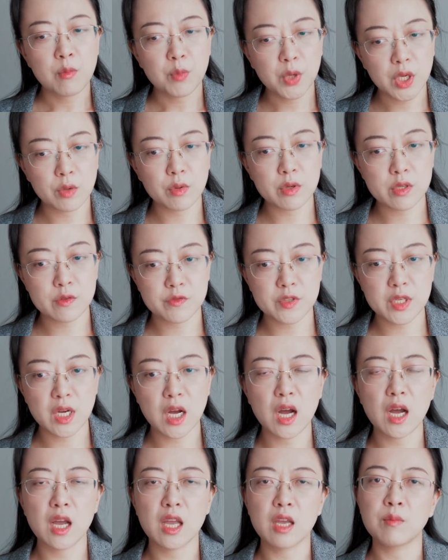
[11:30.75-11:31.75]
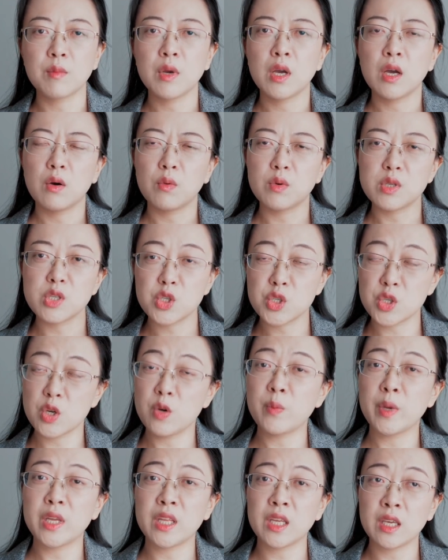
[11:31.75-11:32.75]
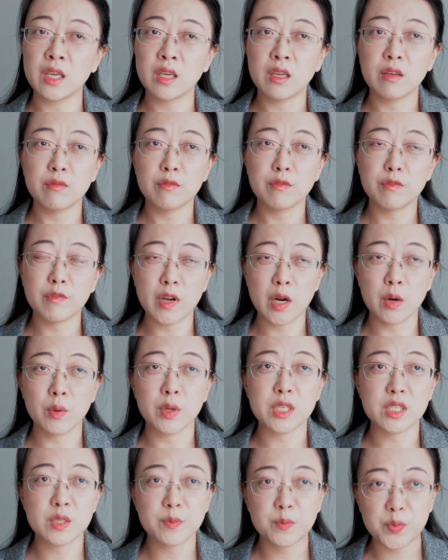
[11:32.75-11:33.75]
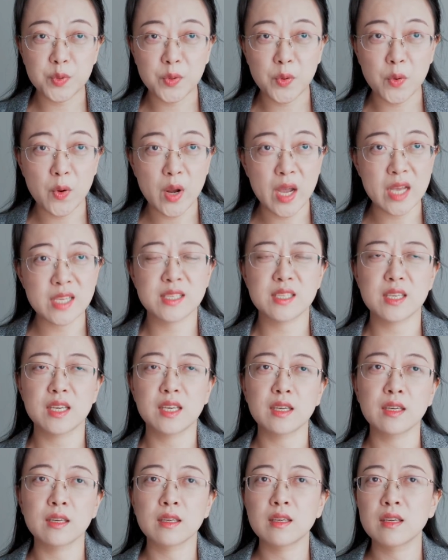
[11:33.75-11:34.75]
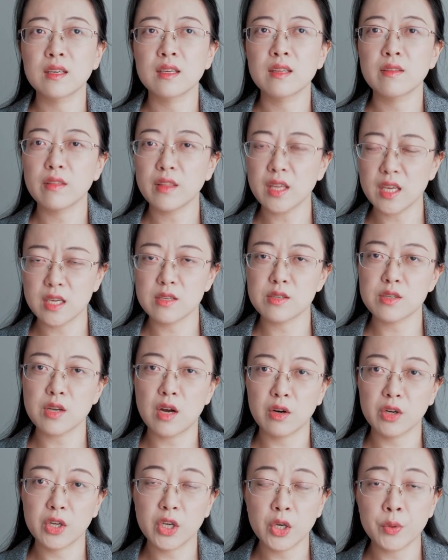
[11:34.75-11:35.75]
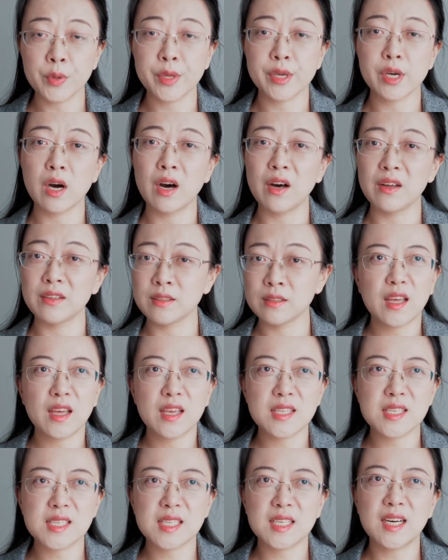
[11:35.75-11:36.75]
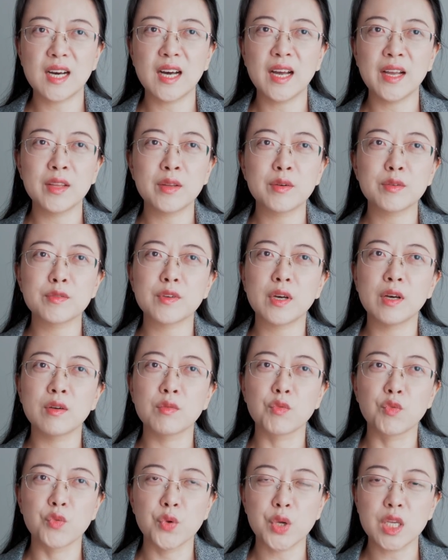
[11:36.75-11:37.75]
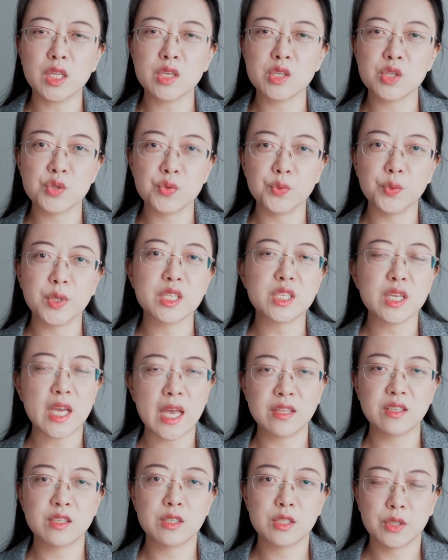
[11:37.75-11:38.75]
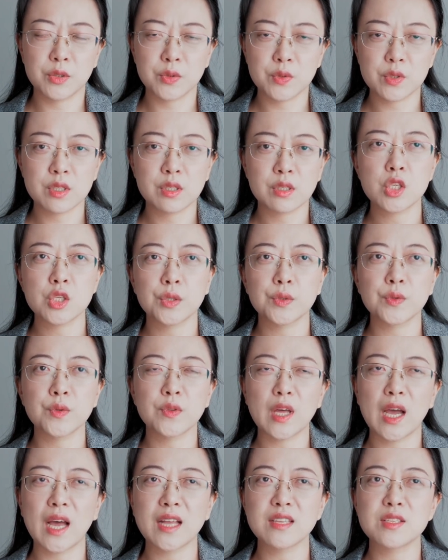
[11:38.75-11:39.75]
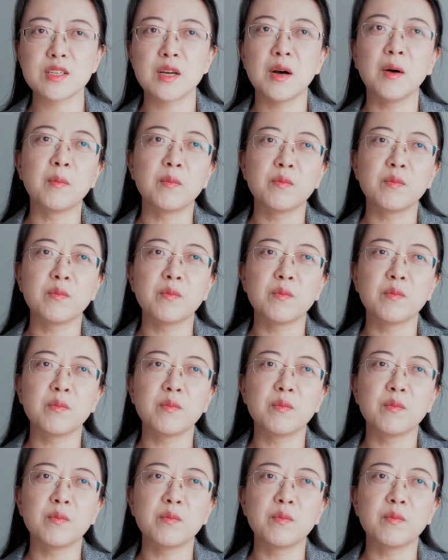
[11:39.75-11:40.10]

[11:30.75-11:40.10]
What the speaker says: period of time when so many very depressing things are going on. It's kind of a really sweet antidote to that